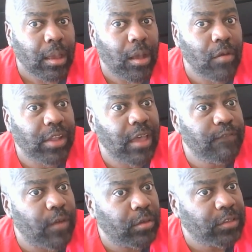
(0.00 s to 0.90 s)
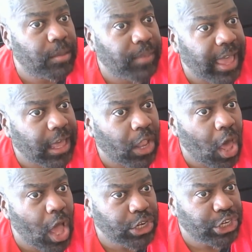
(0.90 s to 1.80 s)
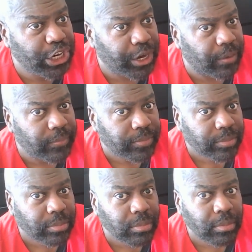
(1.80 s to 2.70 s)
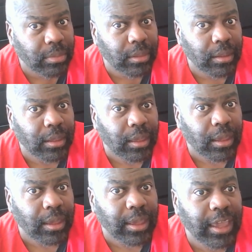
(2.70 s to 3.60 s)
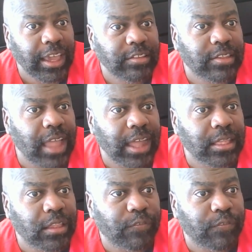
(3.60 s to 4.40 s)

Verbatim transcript: Kovalev folds up like a lawn chair. He's not the